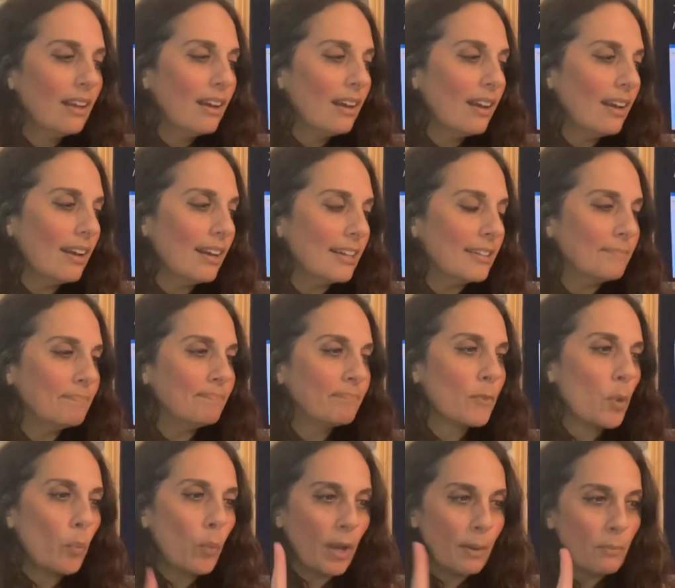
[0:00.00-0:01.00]
Um,
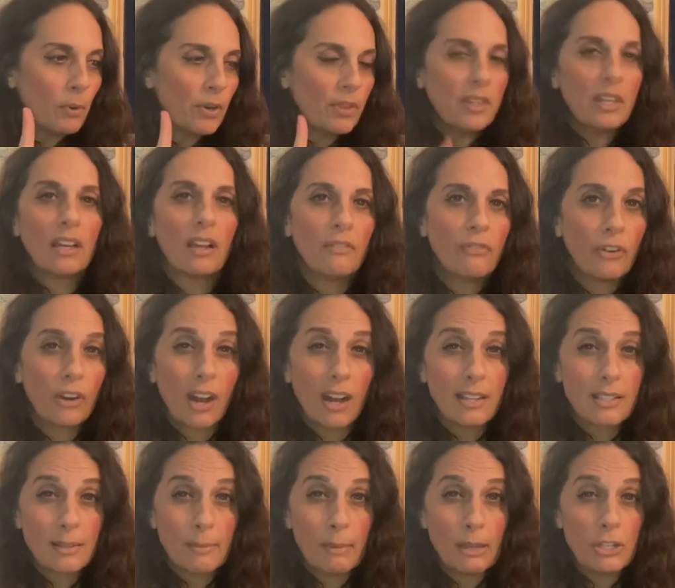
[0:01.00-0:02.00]
one more thing I forgot
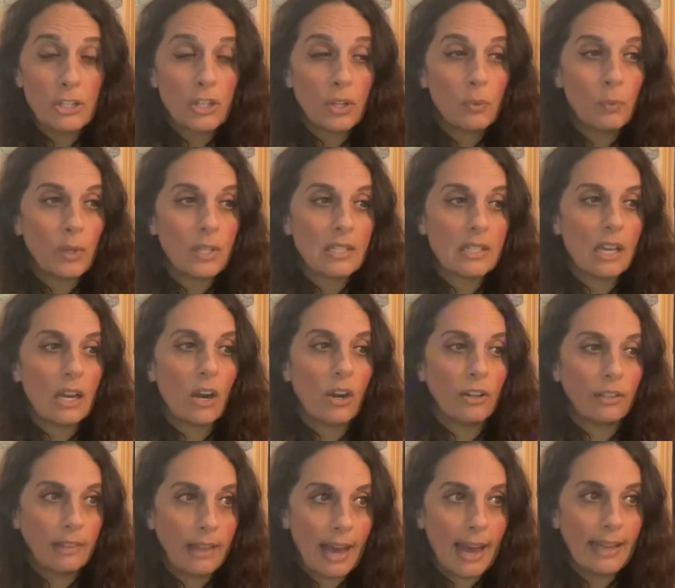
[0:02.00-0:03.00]
to mention was that our
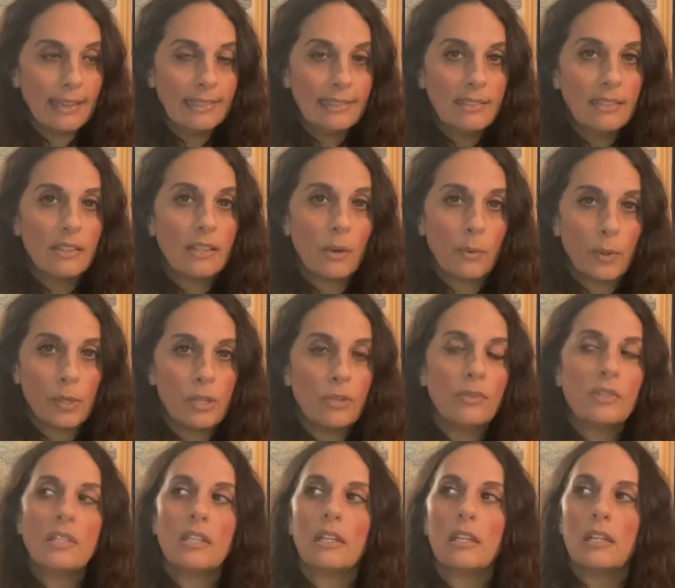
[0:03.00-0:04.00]
Latin that we're
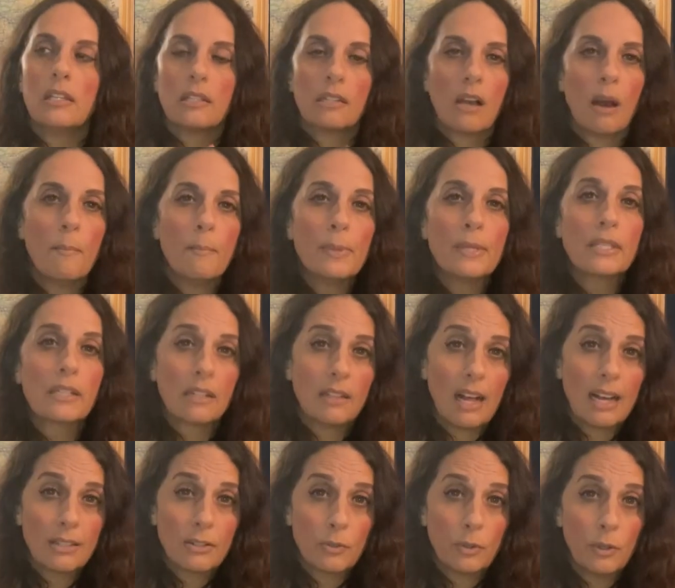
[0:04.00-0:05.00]
using is Compass
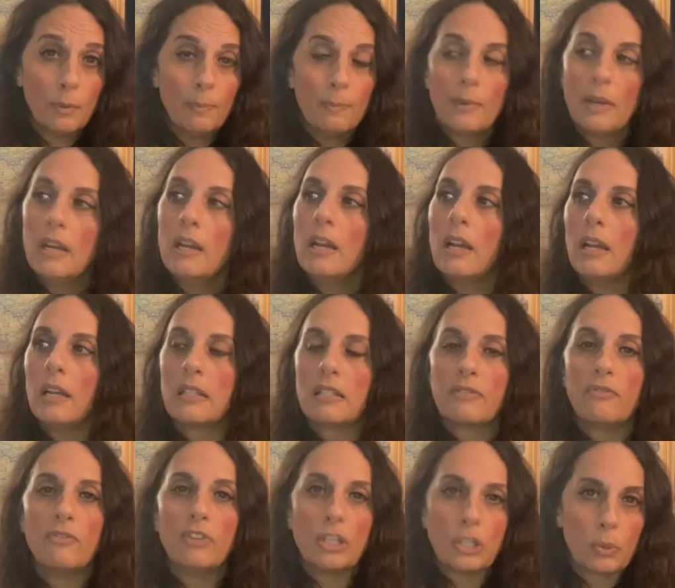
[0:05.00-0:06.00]
Classroom. It's
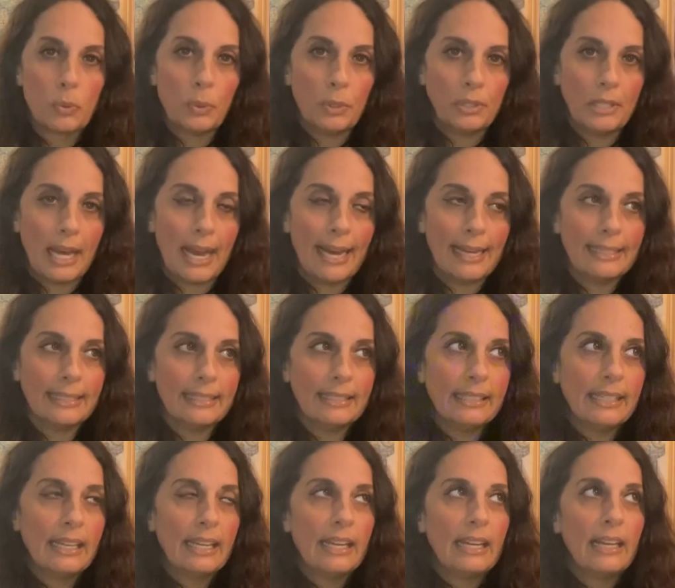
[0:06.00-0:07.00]
visual Latin.
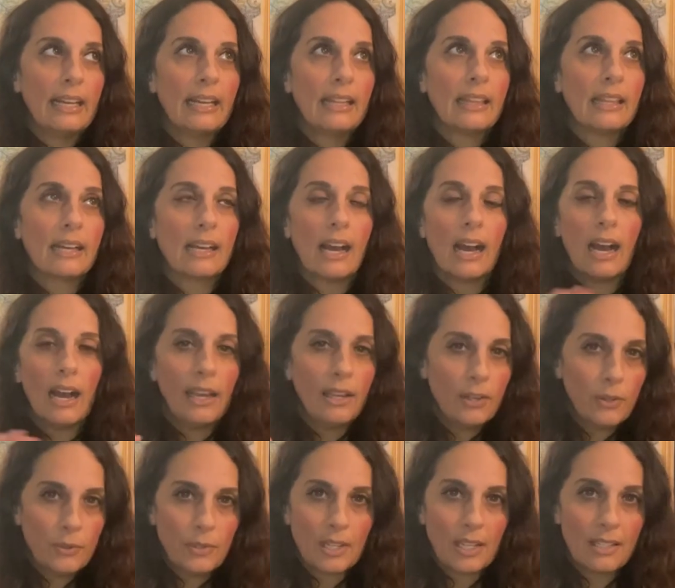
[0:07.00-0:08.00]
The guy
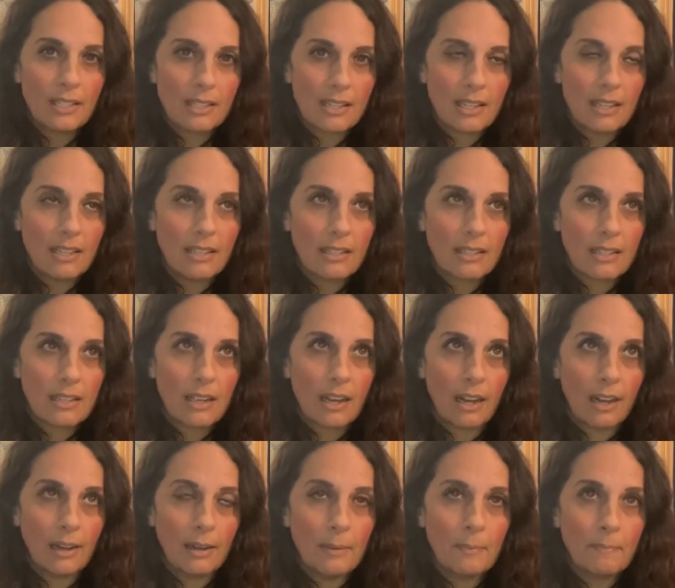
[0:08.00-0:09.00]
who does it,
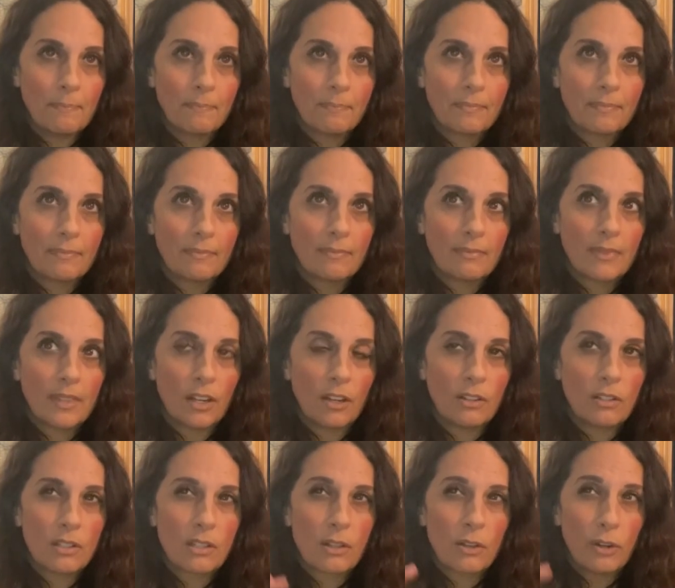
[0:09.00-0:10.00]
um,
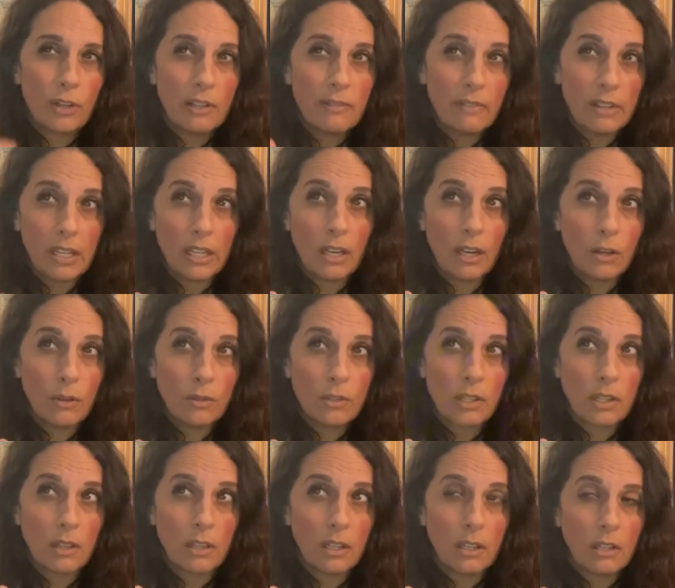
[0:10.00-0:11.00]
there's 30 videos, I
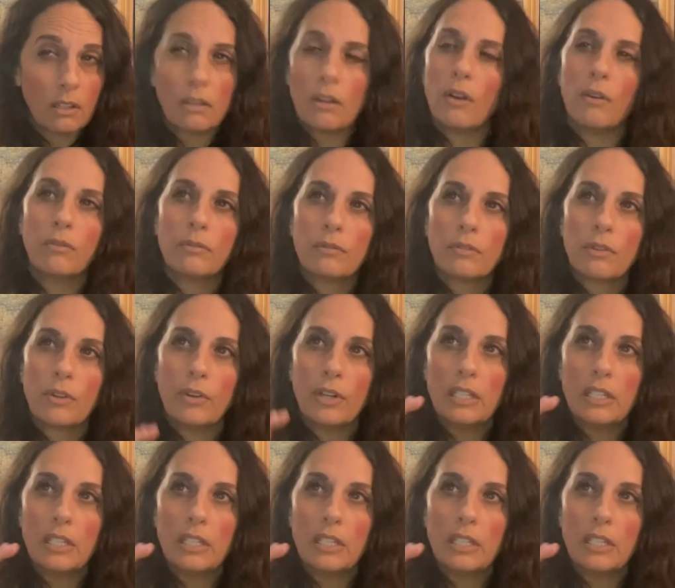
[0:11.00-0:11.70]
think, no, 30